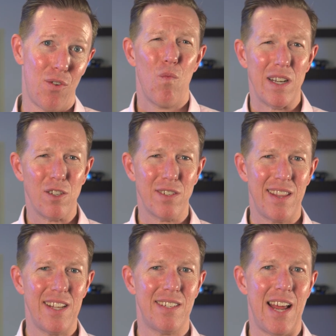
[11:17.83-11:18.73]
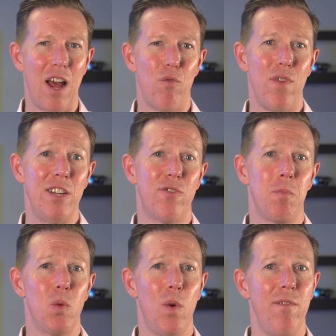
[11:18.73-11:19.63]
Rentals in this town range from
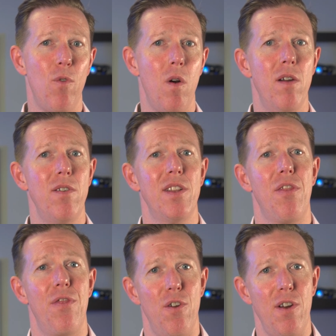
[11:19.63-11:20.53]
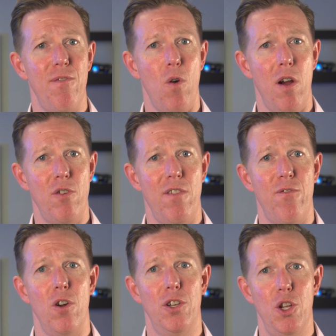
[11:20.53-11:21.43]
$2,400 to $3,400
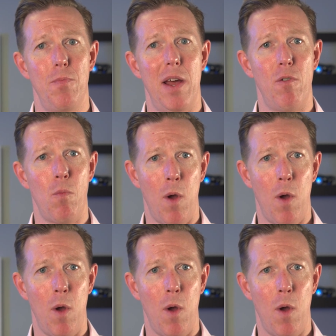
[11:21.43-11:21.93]
for a 2-bedroom,